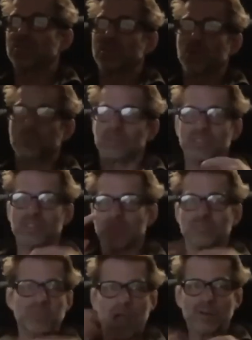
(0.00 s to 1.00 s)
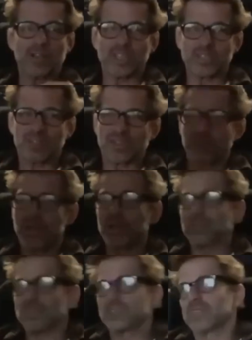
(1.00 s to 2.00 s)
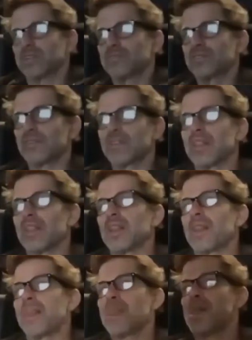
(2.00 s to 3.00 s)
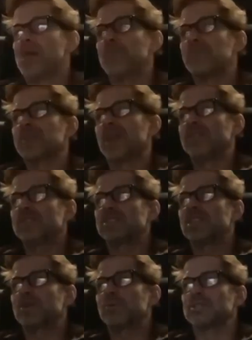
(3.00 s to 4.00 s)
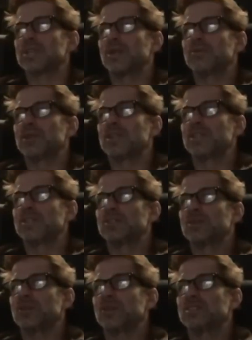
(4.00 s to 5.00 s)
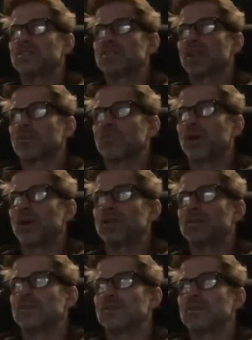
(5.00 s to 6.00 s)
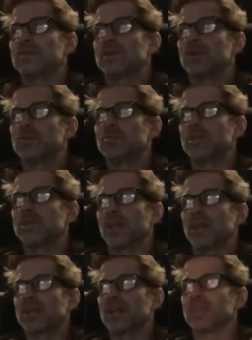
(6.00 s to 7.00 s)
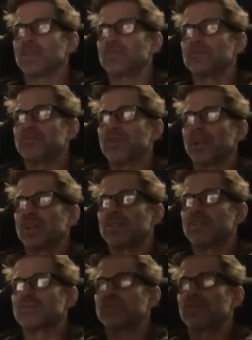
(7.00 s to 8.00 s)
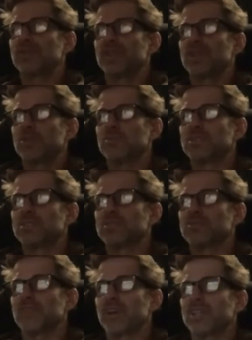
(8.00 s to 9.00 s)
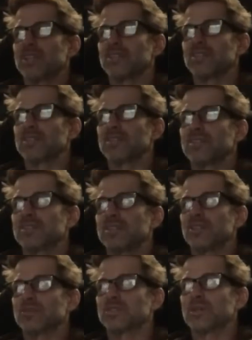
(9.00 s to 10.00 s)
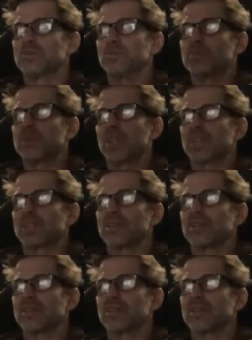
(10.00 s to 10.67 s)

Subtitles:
rotors like pounding into the ground and stuff. And this sequence I really enjoy. This is like what it would be like, I think, to fight, for humans to fight, you know, someone with like